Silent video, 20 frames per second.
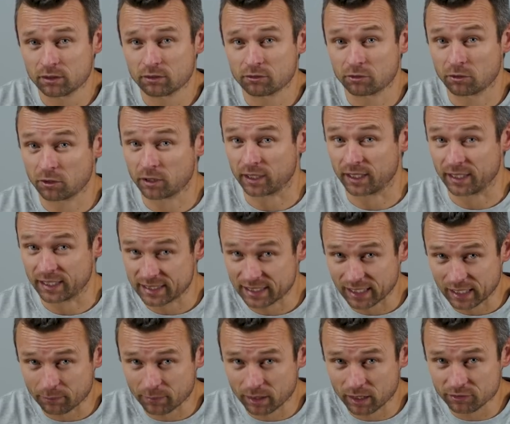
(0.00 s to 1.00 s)
through the
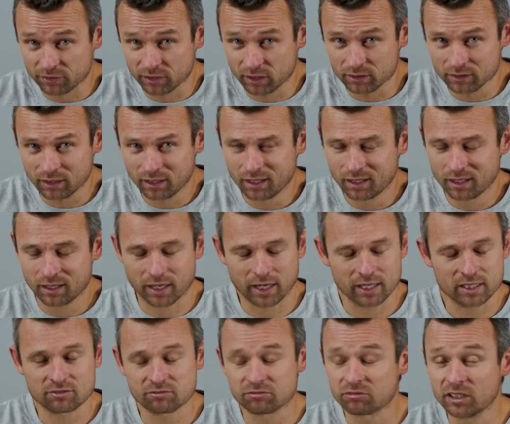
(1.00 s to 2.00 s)
intake manifold,
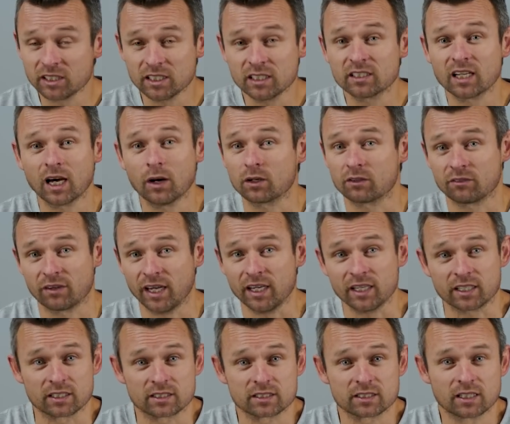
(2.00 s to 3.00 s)
it's really no
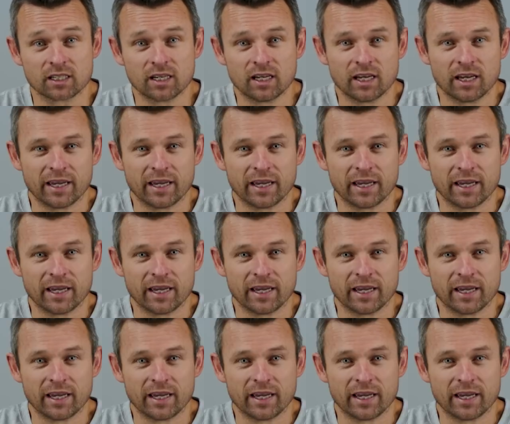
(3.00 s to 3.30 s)
advantage.